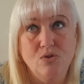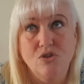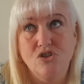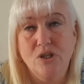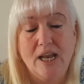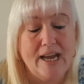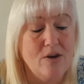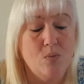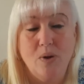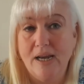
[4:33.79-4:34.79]
or July or
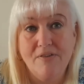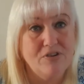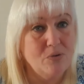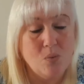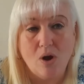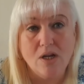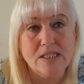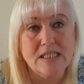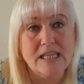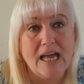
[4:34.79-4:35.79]
whenever it
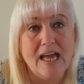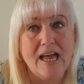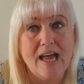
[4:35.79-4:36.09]
was that